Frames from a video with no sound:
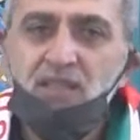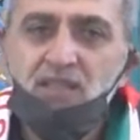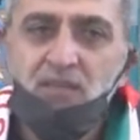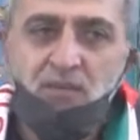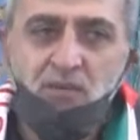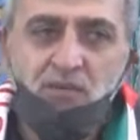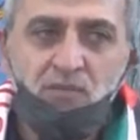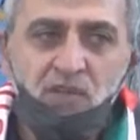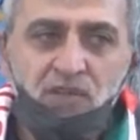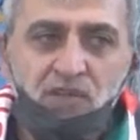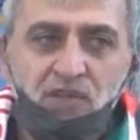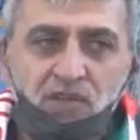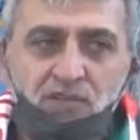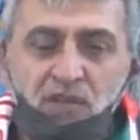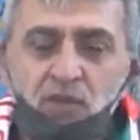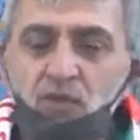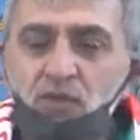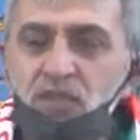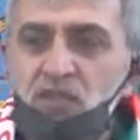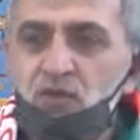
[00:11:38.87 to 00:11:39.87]
the Monday
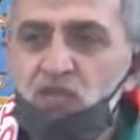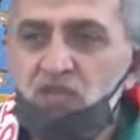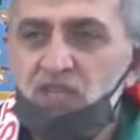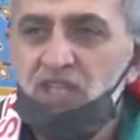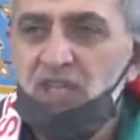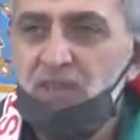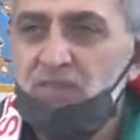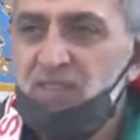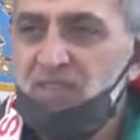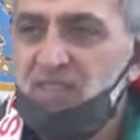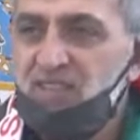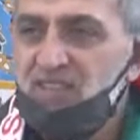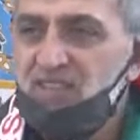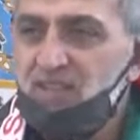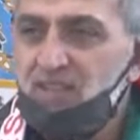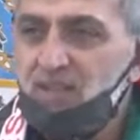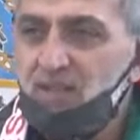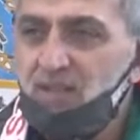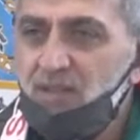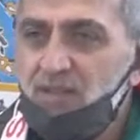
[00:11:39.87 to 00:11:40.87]
following, which is going to be the
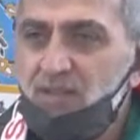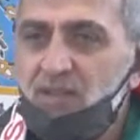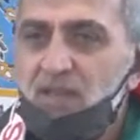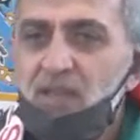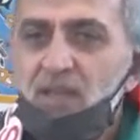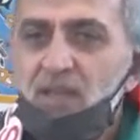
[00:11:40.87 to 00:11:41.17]
7th.